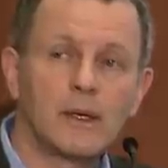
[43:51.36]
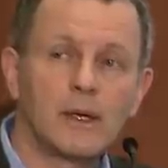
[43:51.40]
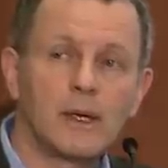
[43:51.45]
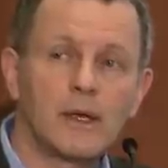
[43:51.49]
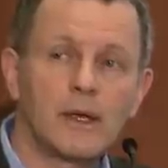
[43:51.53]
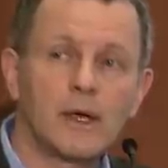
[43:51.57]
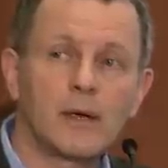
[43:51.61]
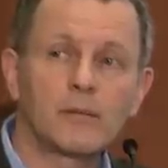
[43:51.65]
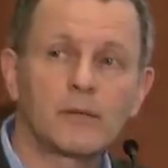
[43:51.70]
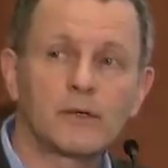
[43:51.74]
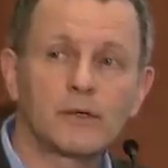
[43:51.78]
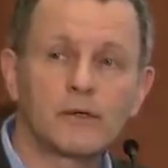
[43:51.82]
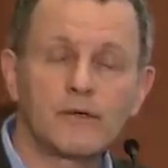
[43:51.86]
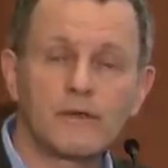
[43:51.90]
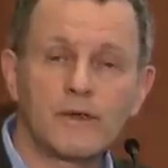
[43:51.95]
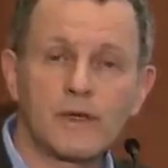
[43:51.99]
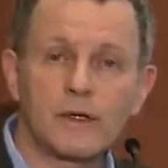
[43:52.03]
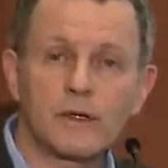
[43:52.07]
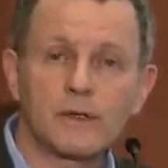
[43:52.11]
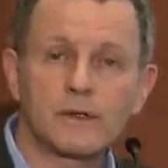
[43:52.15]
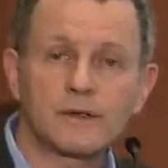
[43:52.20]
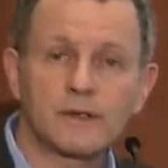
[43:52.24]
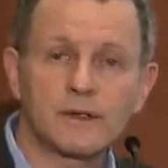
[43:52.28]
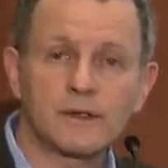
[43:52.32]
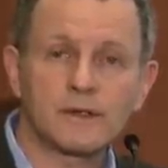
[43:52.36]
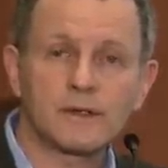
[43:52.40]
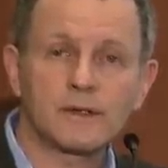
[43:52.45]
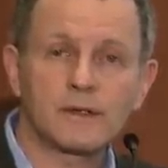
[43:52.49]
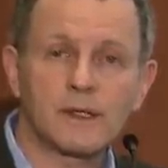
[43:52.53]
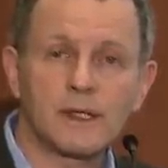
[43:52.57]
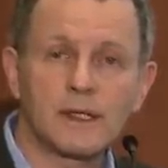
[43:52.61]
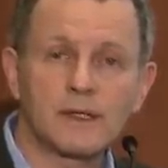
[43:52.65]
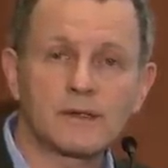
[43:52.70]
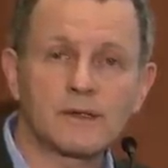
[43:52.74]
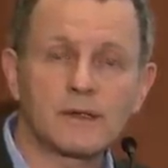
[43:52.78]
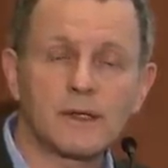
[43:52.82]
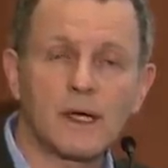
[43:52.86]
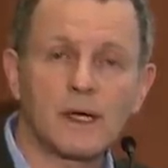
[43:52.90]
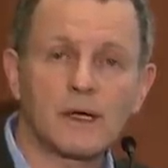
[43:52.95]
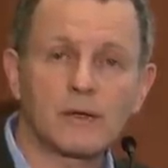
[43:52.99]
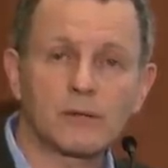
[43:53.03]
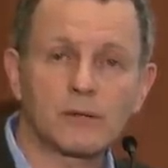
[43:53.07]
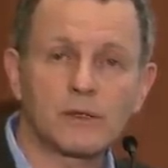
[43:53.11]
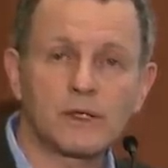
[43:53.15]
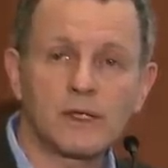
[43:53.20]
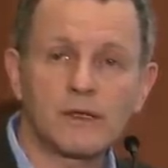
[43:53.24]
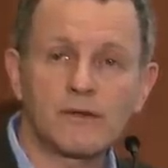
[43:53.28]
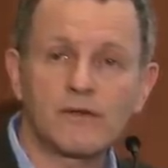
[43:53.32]
a number of years is not
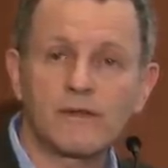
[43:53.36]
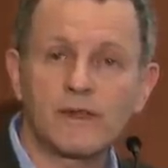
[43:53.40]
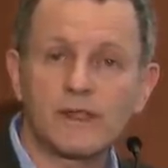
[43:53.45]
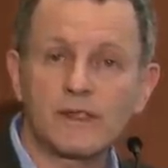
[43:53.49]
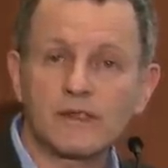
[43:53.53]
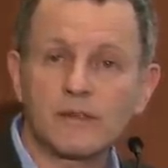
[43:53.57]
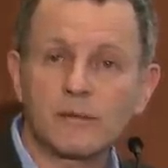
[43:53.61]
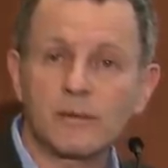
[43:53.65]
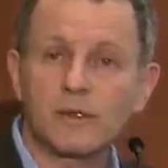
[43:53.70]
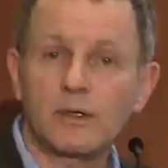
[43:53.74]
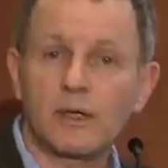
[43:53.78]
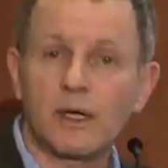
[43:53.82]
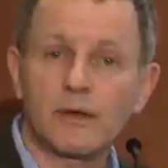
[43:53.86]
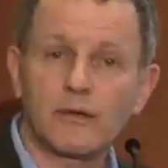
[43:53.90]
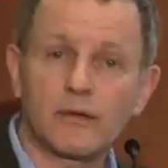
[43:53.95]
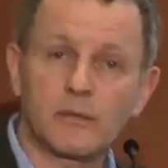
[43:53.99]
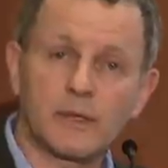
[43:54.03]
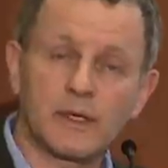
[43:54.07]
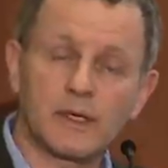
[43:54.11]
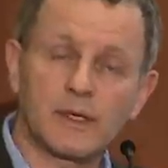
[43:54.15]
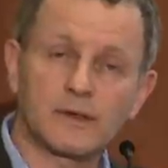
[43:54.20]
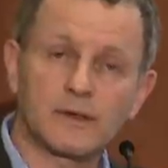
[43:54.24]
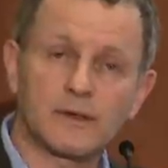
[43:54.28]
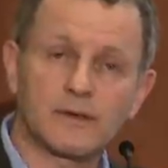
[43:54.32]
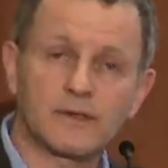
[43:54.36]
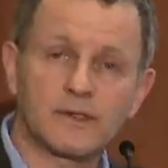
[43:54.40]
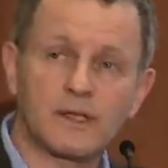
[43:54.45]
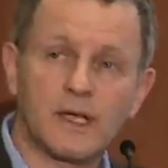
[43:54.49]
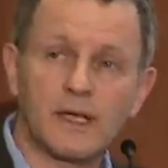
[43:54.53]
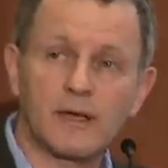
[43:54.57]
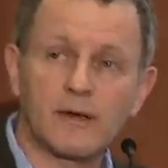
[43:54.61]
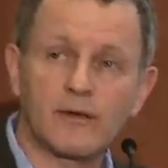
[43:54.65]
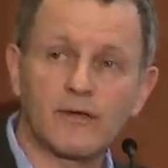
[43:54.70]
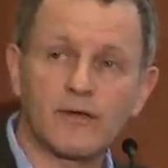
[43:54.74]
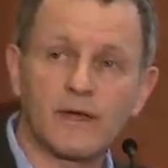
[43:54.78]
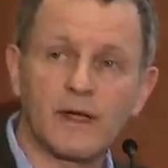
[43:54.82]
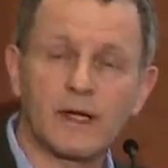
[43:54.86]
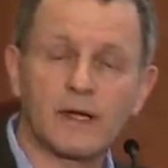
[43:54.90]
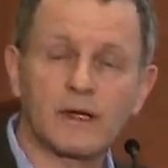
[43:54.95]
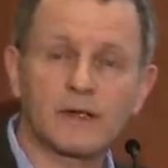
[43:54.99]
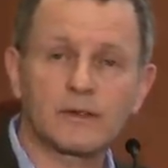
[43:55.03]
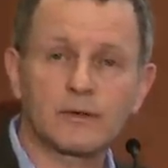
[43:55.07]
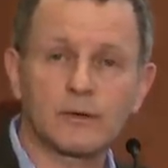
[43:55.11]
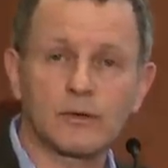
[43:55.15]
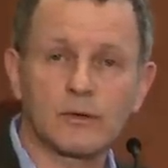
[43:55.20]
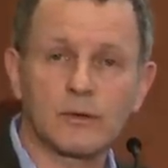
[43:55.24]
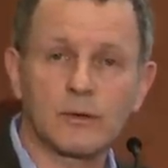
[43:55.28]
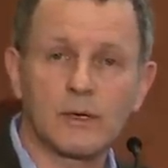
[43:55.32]
really feasible either because of side
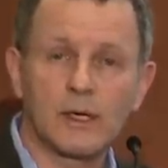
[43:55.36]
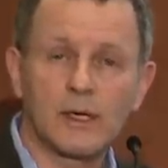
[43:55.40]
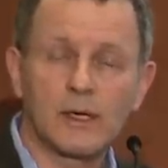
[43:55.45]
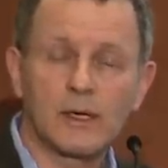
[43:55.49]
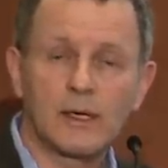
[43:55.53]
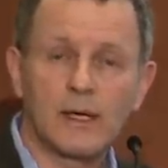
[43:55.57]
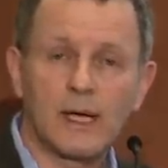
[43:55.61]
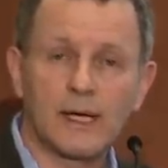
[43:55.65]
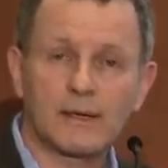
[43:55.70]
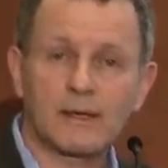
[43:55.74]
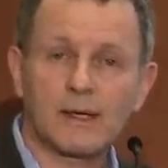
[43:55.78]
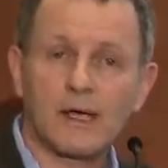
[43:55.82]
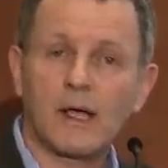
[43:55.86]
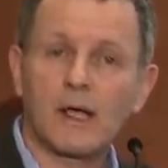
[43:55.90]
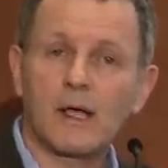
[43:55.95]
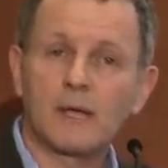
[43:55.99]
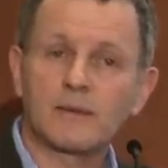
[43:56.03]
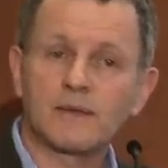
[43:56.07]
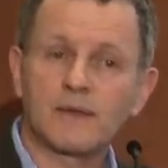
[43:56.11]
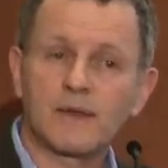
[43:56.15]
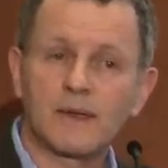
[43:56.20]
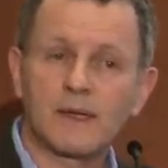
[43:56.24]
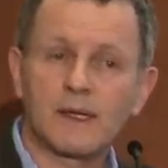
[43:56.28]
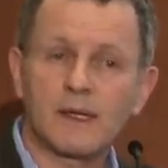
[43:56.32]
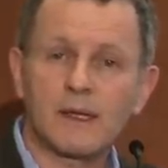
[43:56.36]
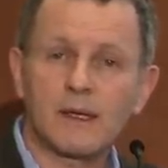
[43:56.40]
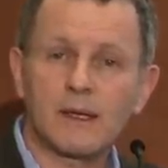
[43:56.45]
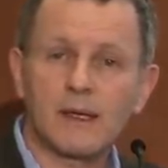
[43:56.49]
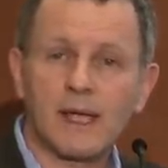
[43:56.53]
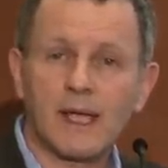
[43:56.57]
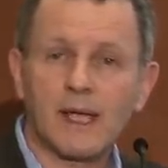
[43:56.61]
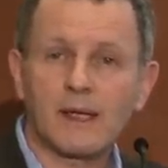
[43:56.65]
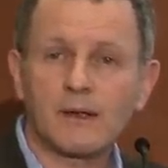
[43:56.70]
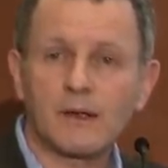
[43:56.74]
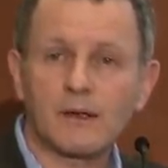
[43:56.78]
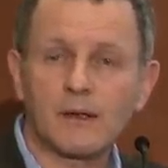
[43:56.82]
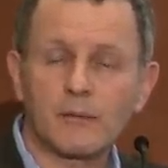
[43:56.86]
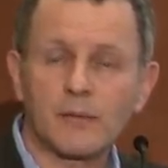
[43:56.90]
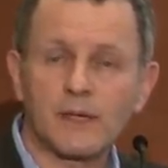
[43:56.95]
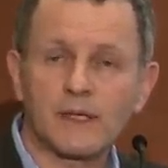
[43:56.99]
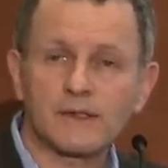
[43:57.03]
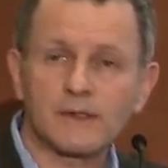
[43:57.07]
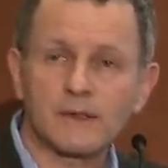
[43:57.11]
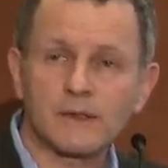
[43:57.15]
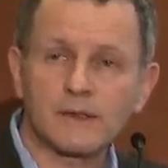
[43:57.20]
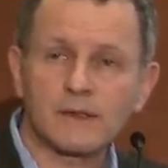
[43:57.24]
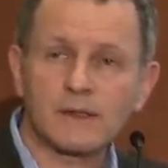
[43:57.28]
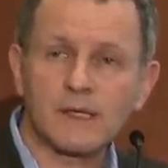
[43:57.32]
effects or at times the
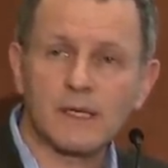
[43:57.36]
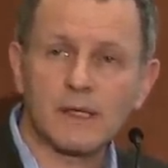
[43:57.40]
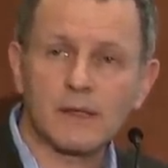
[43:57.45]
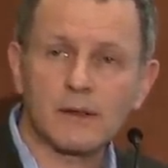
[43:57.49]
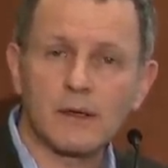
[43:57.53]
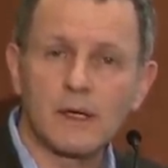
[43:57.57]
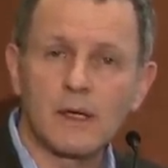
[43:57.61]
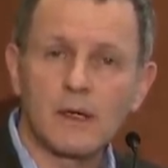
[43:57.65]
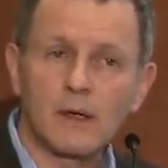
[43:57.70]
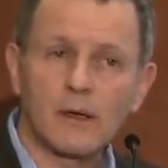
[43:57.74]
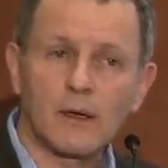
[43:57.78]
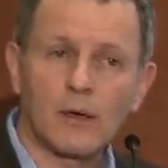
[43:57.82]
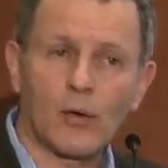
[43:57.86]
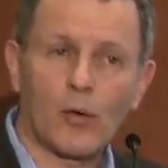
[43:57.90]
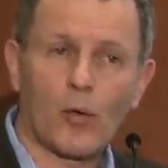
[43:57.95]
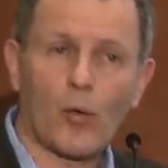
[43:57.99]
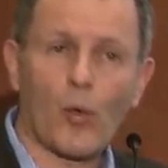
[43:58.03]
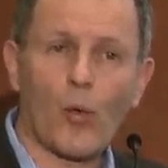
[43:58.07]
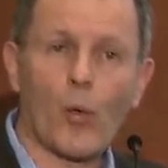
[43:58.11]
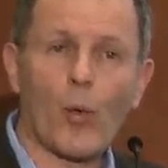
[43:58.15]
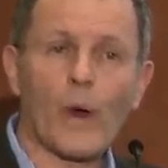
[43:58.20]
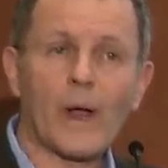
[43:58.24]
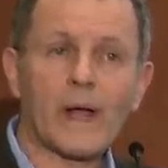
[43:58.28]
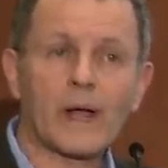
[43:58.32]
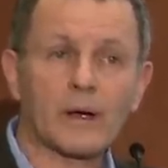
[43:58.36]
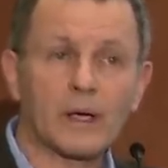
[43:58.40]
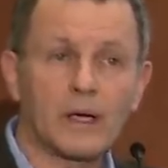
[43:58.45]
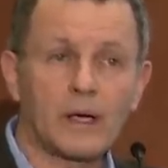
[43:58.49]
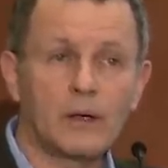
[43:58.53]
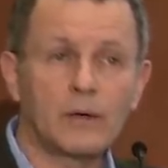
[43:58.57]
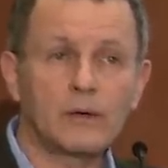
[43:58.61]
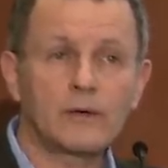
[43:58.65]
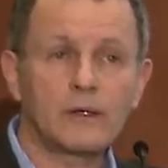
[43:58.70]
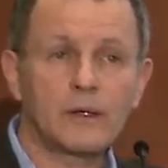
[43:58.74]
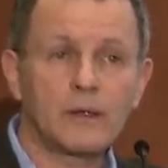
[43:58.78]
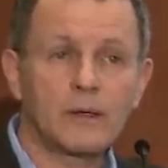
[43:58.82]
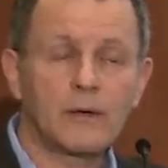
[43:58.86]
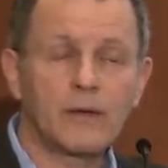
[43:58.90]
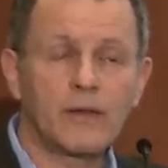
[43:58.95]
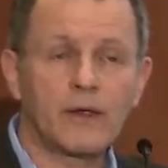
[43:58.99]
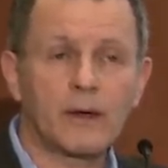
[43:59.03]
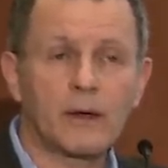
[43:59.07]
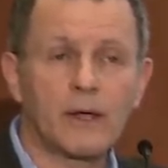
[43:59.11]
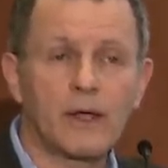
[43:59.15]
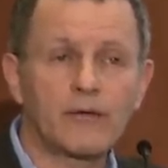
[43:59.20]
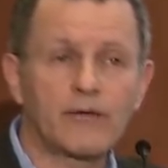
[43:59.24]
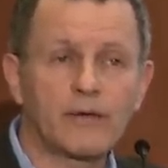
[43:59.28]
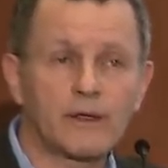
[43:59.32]
antidepressants can wear out
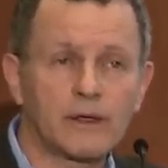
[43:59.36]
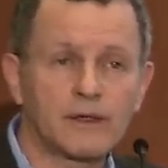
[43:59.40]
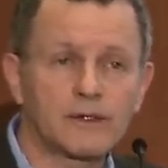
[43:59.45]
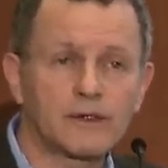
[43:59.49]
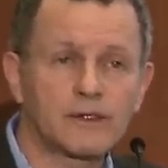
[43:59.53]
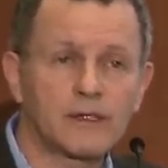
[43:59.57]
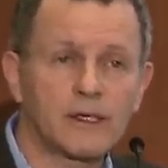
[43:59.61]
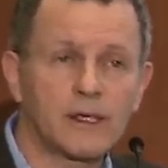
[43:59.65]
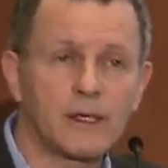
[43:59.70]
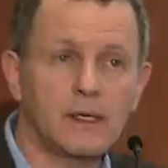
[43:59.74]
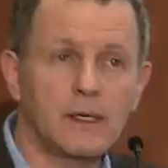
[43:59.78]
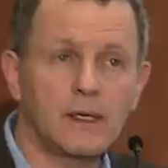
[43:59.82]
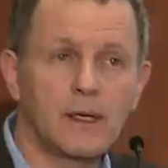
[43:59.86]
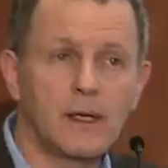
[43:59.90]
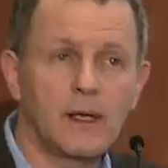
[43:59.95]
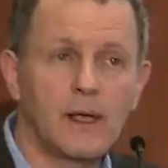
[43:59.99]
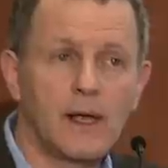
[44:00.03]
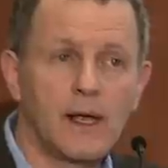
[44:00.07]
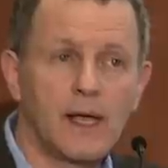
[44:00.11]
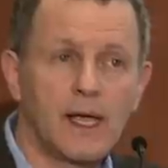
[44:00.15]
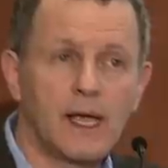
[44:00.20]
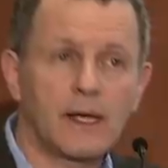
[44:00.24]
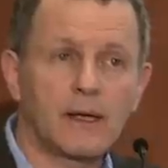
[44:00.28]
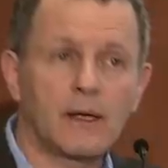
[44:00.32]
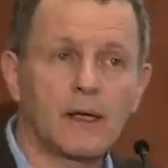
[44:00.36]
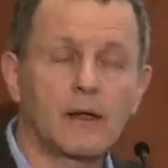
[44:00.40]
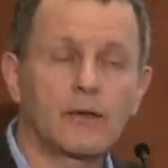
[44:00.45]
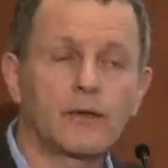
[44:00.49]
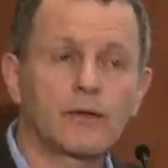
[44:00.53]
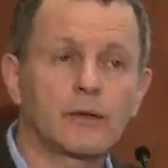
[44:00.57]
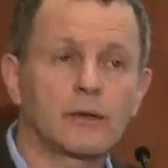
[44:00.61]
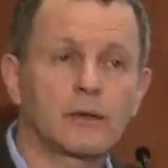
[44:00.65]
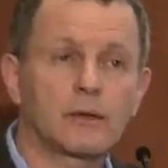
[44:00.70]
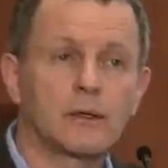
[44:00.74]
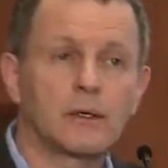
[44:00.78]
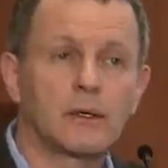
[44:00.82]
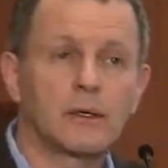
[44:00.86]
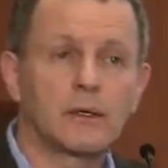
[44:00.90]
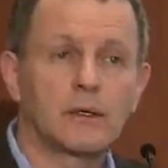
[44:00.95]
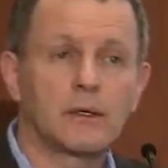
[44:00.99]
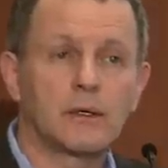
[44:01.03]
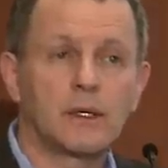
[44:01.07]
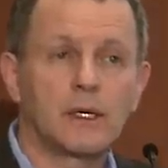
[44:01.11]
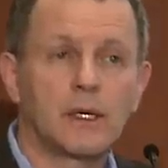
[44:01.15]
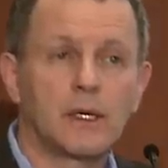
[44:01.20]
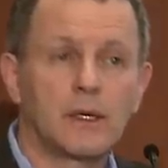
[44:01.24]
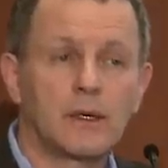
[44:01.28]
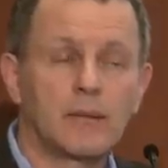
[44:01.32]
their efficacy and other
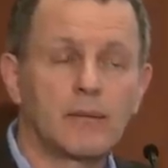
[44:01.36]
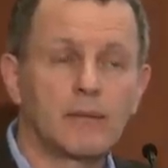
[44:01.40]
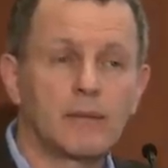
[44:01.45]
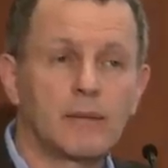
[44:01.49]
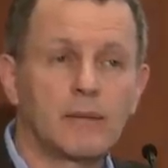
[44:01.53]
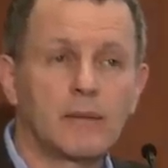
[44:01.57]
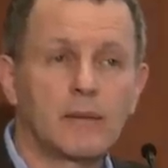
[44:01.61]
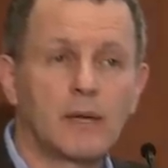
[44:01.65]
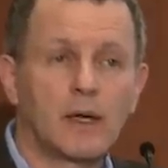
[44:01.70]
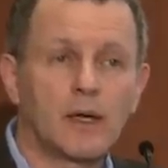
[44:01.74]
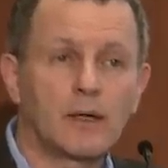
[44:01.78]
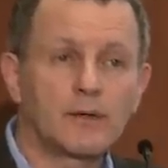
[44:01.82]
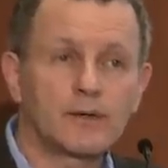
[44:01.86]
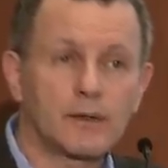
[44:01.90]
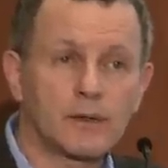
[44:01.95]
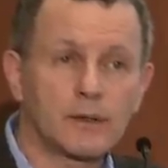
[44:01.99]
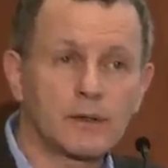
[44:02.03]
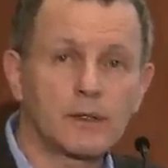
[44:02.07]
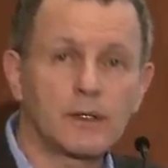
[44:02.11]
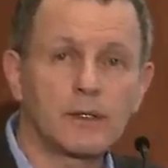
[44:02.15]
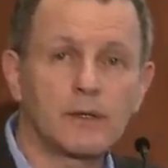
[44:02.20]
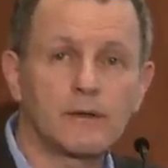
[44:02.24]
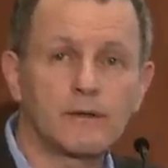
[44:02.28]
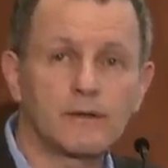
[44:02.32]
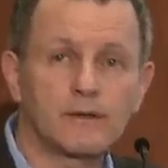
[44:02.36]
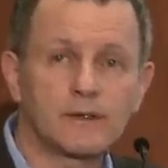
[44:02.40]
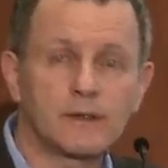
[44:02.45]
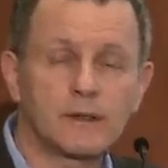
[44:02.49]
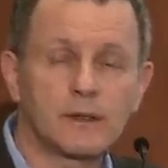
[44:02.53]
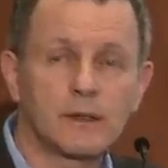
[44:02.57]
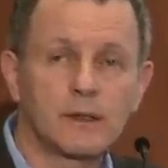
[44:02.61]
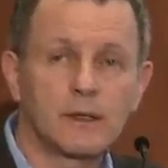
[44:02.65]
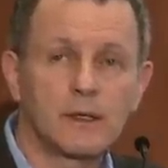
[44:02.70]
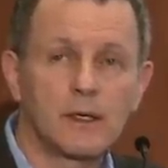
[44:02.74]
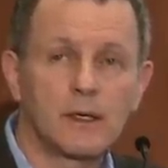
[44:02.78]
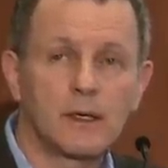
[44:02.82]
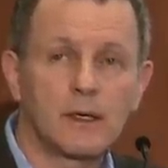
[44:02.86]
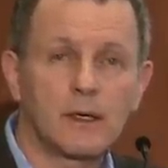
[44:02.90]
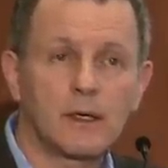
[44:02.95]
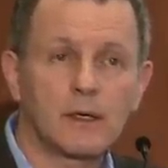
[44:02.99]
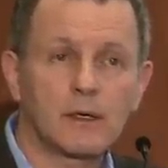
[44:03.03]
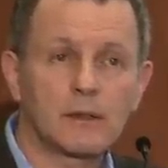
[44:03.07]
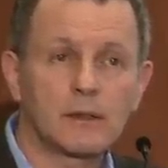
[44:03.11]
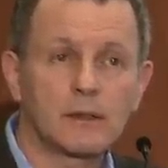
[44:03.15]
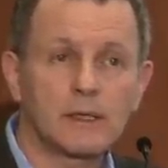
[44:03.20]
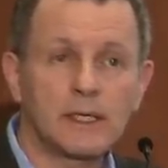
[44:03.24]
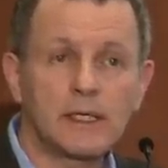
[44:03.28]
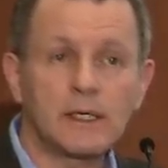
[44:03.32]
alternatives
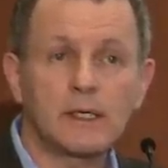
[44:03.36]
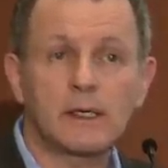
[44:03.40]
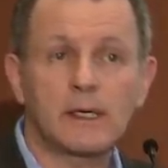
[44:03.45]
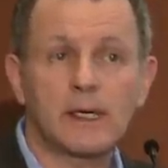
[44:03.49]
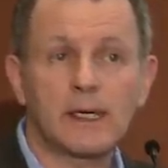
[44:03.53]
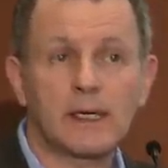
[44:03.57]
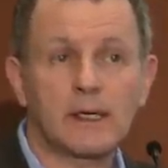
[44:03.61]
are needed.